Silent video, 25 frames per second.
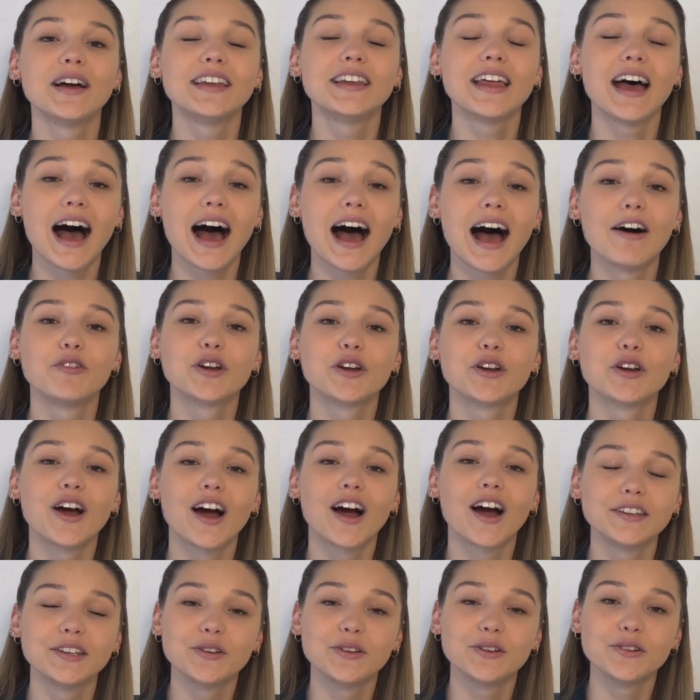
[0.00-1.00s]
you might have
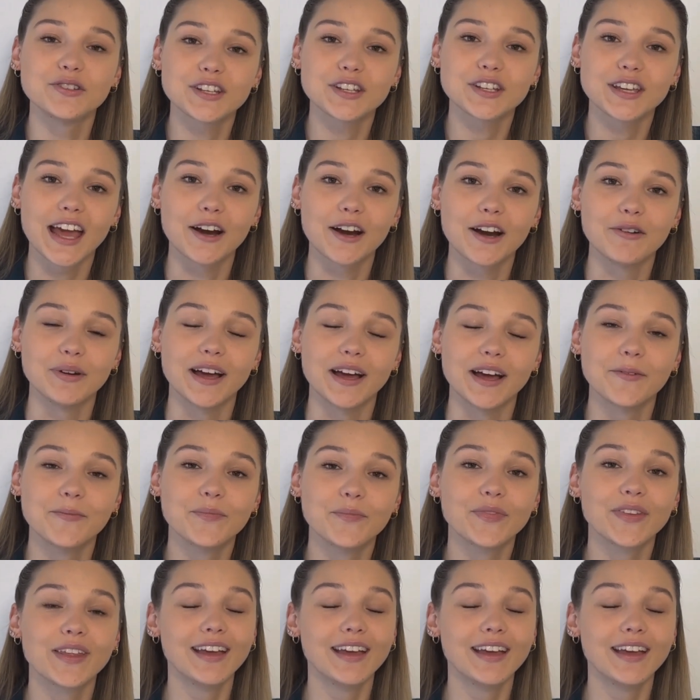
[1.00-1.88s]
regarding urticaria.